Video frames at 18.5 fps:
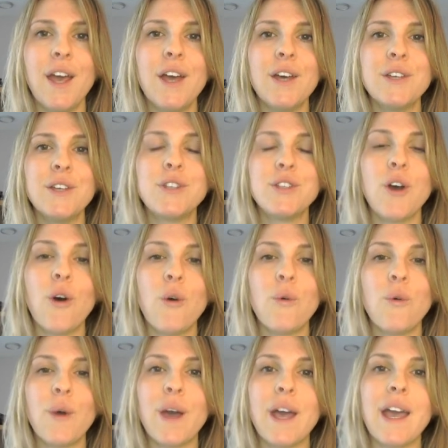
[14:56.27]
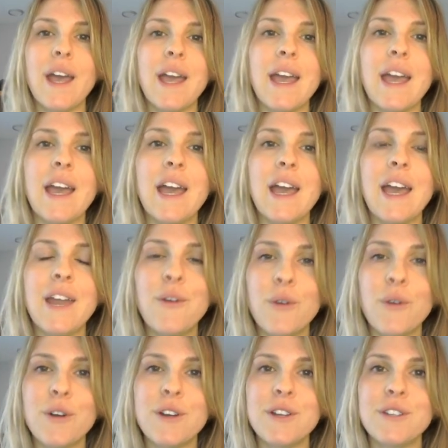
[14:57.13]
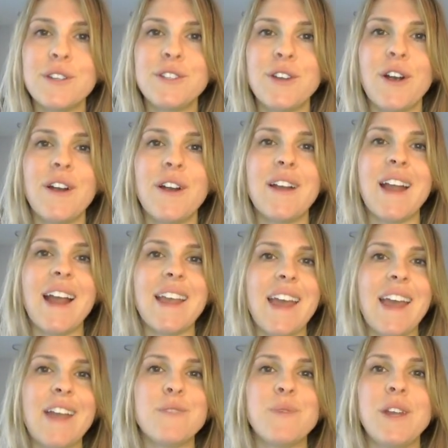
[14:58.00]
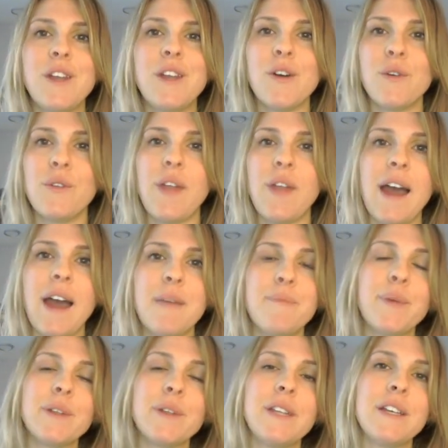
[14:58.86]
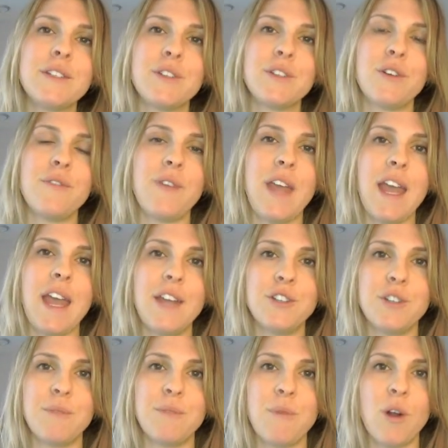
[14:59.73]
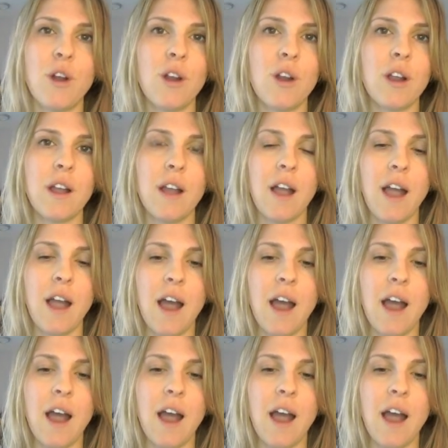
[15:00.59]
So in order to start, again, we know that building a certification mark